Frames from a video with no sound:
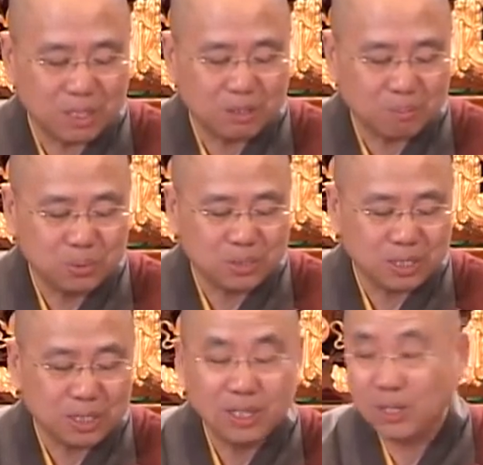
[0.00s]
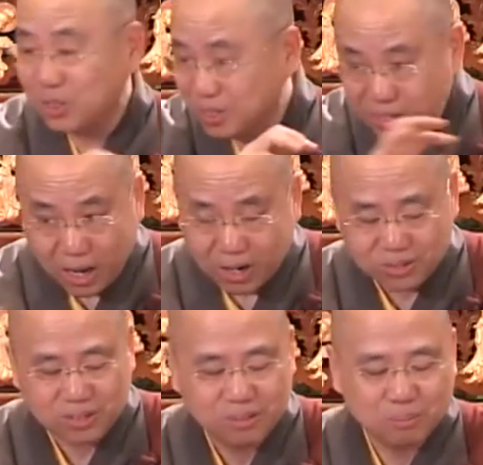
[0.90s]
by the Buddha is
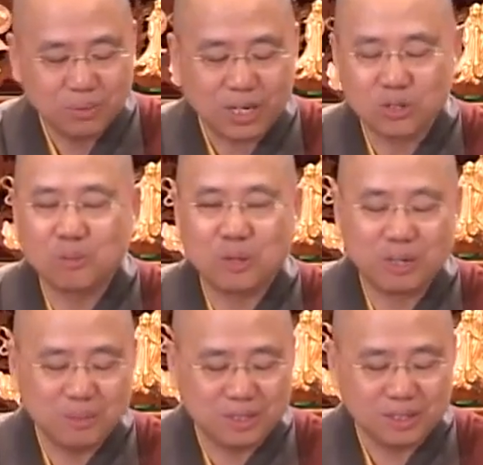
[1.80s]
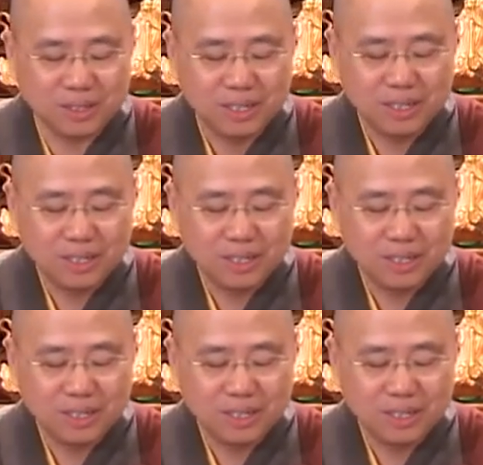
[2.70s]
not Prajna Paramita.